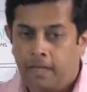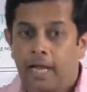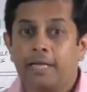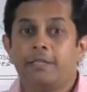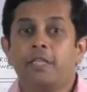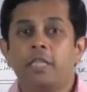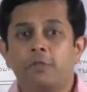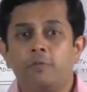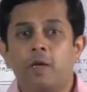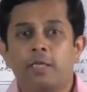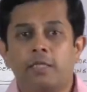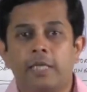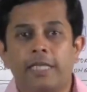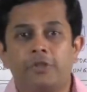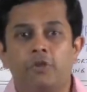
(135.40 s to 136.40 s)
And this
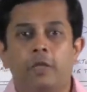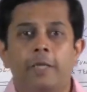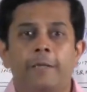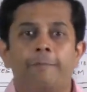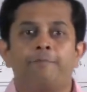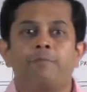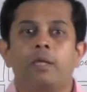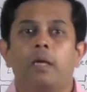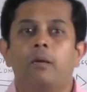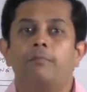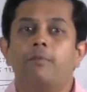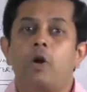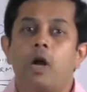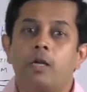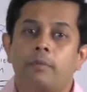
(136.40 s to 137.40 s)
was actually
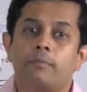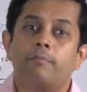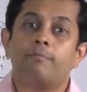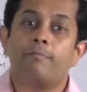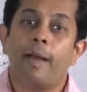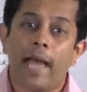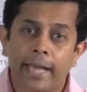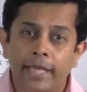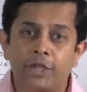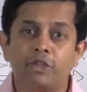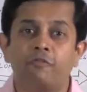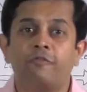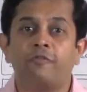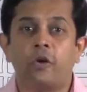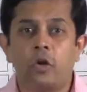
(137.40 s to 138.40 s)
brought back
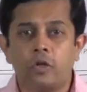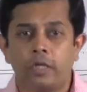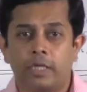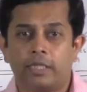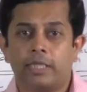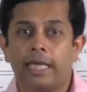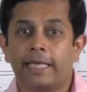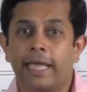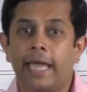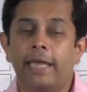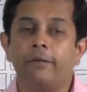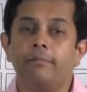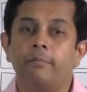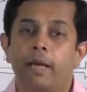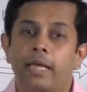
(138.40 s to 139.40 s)
into focus
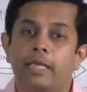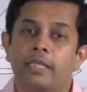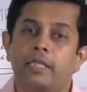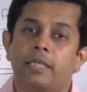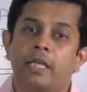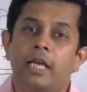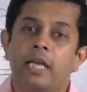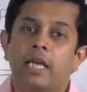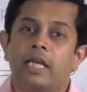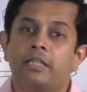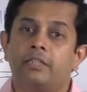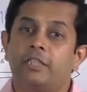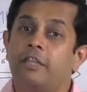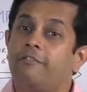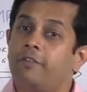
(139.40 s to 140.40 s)
again by
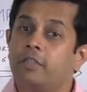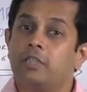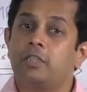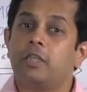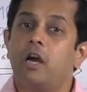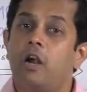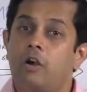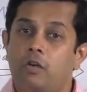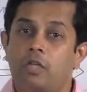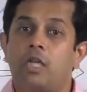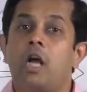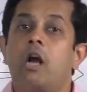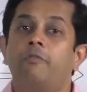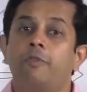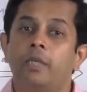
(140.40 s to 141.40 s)
Stephen R
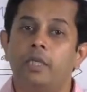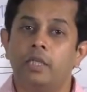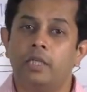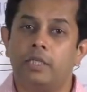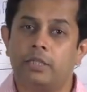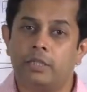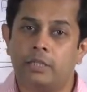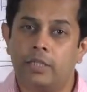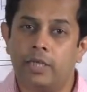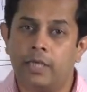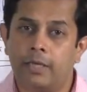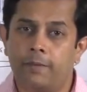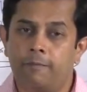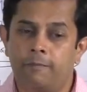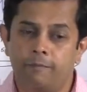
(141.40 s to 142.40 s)
Covey in his
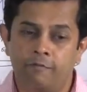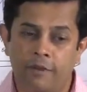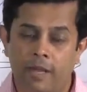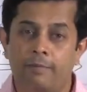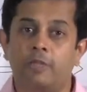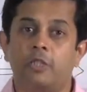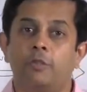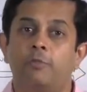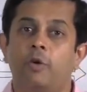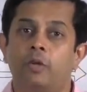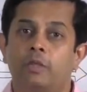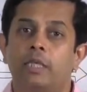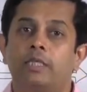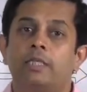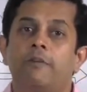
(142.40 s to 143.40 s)
famous
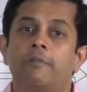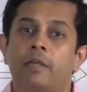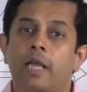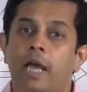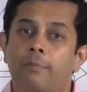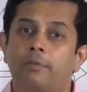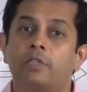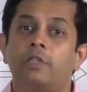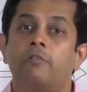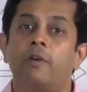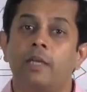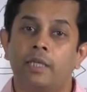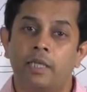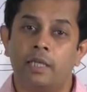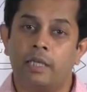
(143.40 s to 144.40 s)
book, The 7 Habits of
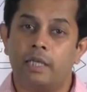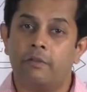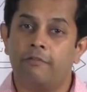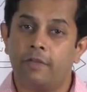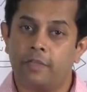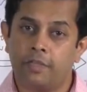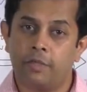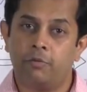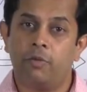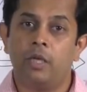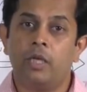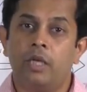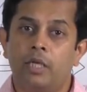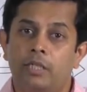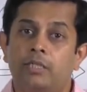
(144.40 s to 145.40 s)
Highly Effective
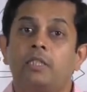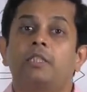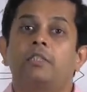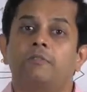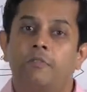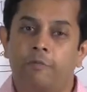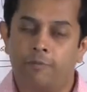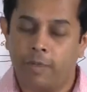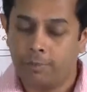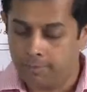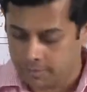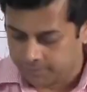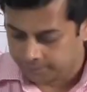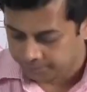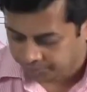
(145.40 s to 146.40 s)
Successful
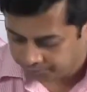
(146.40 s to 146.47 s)
People.